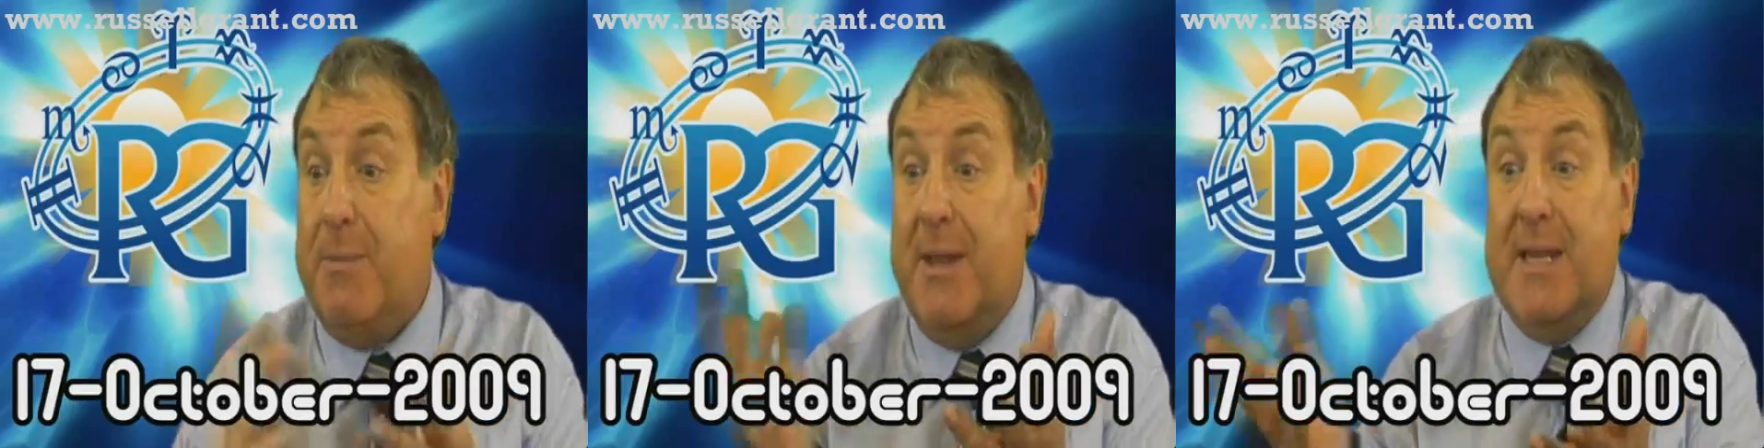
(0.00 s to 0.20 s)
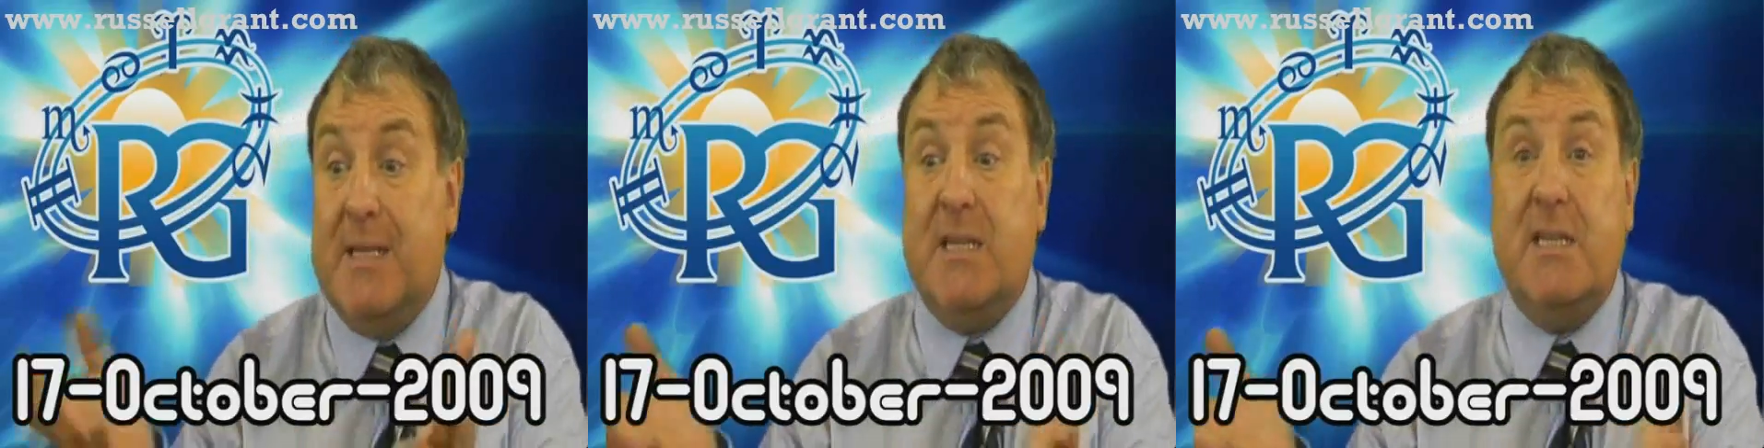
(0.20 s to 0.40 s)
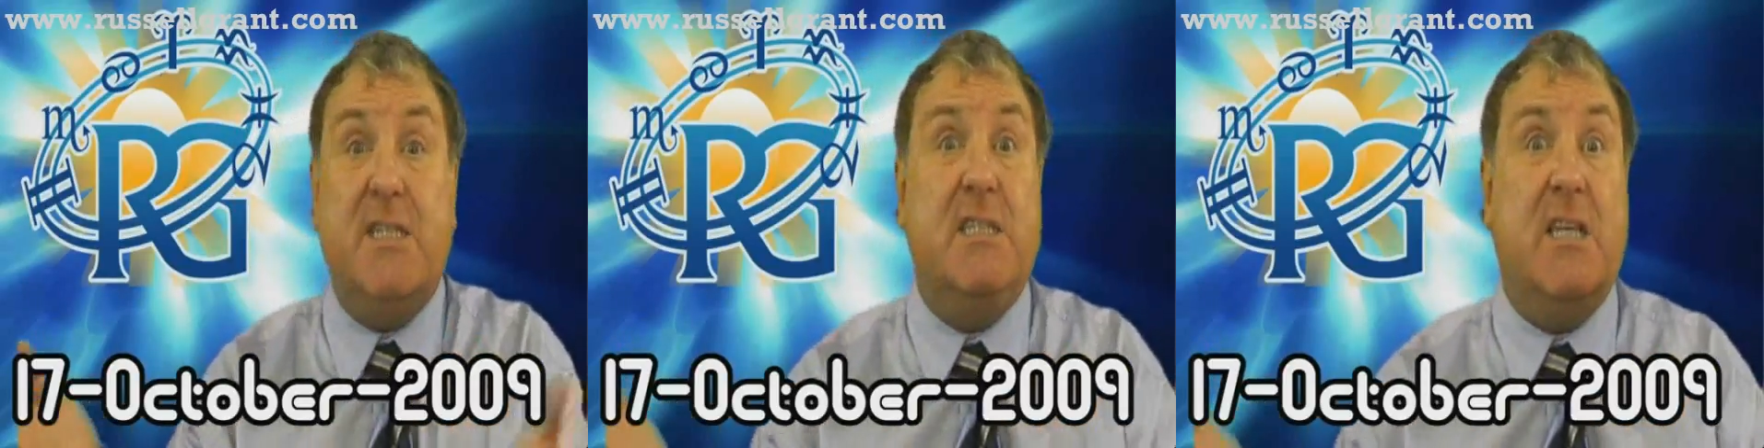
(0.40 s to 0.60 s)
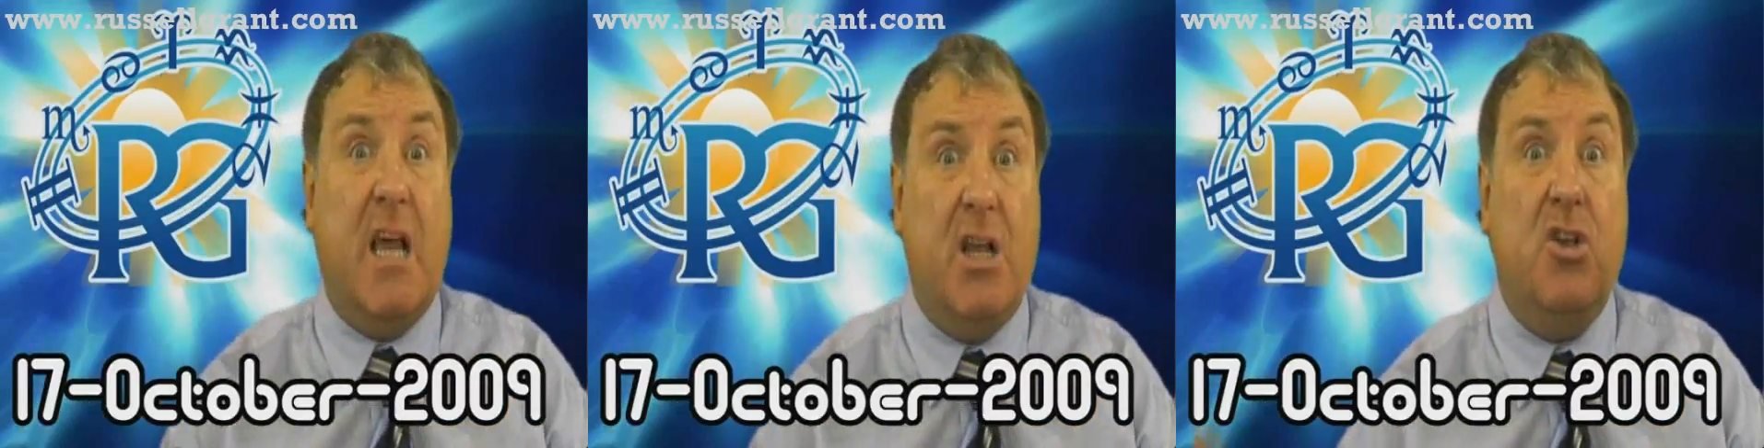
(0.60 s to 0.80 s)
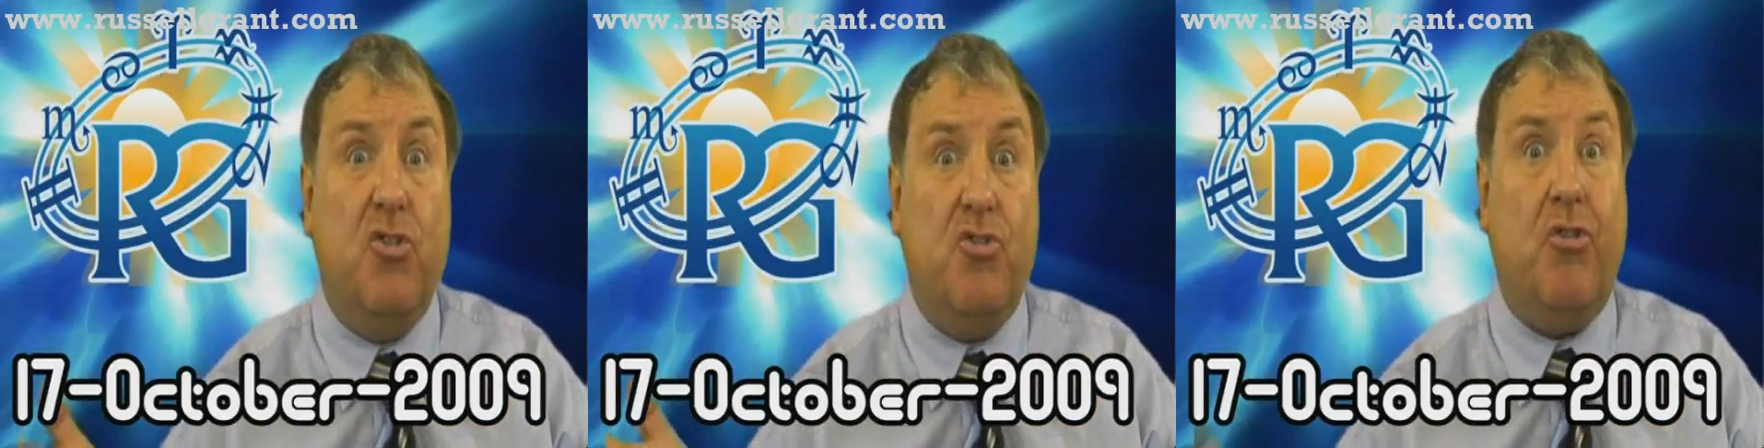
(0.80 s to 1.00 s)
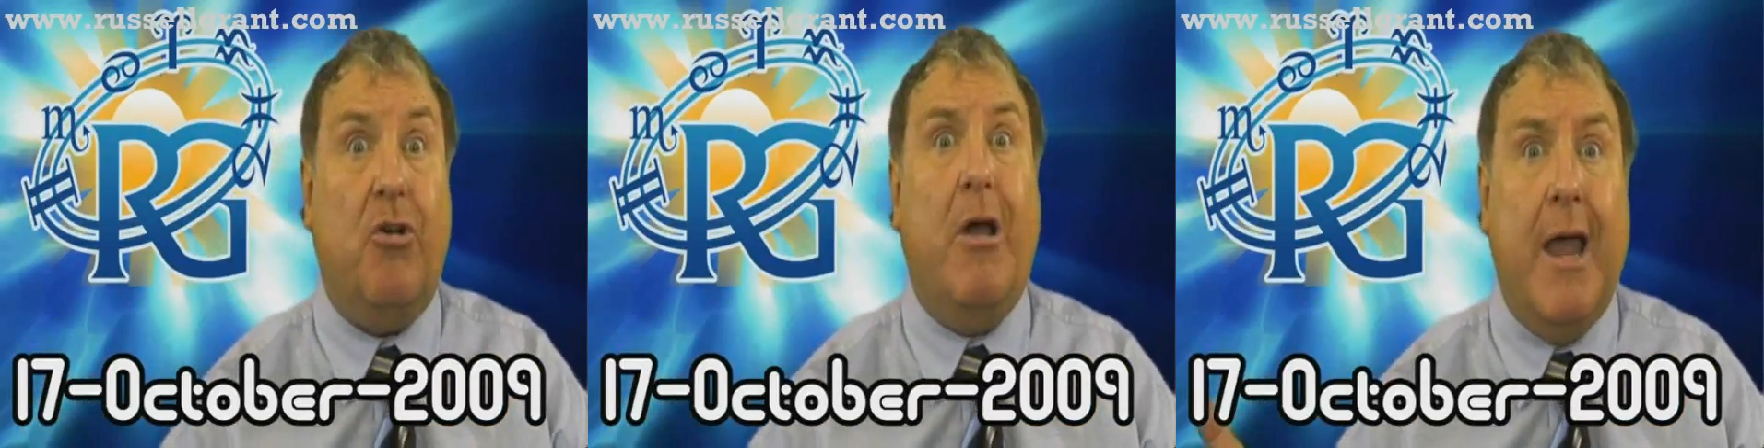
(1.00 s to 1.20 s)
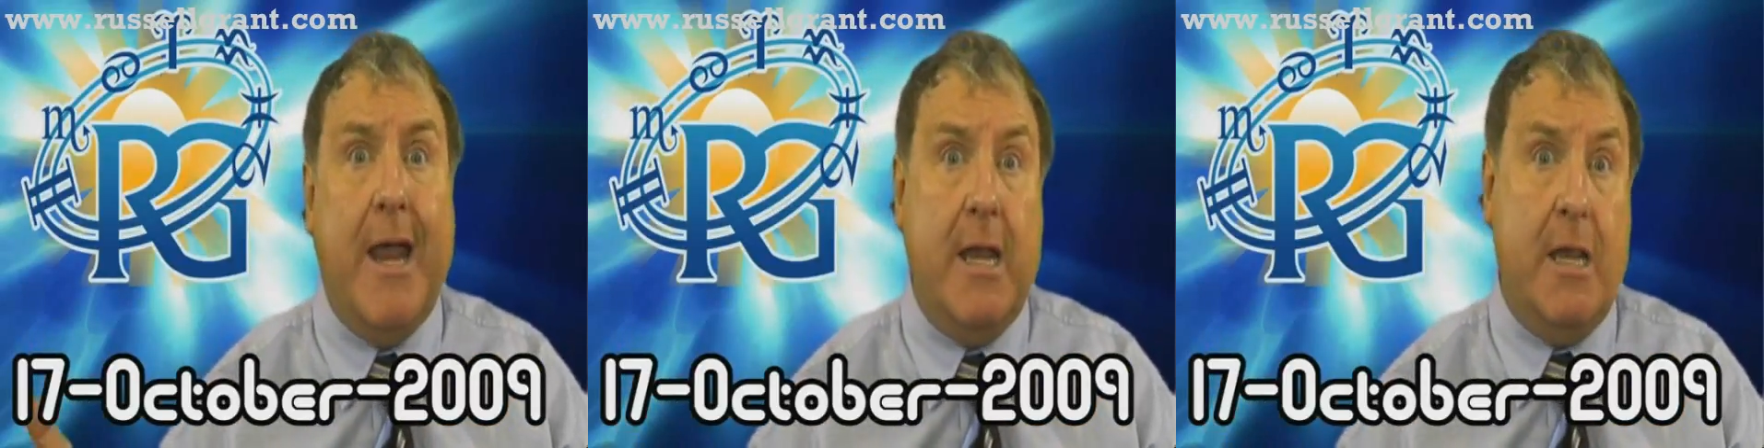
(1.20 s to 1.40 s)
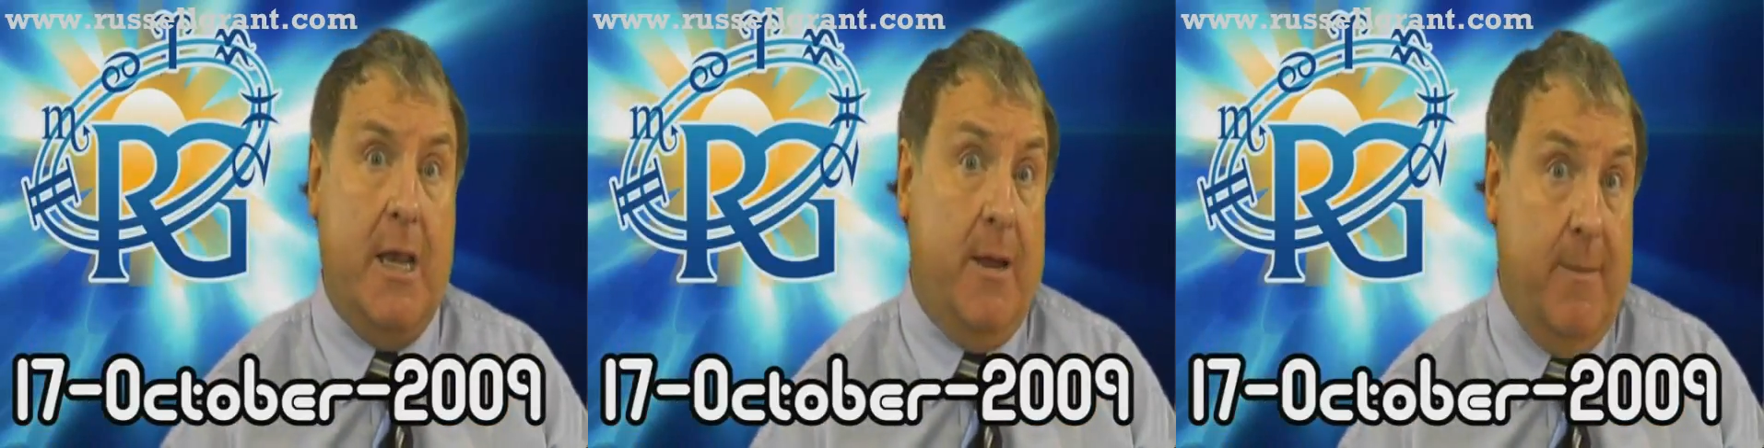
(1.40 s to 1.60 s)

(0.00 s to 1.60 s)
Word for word: but there's a sun trine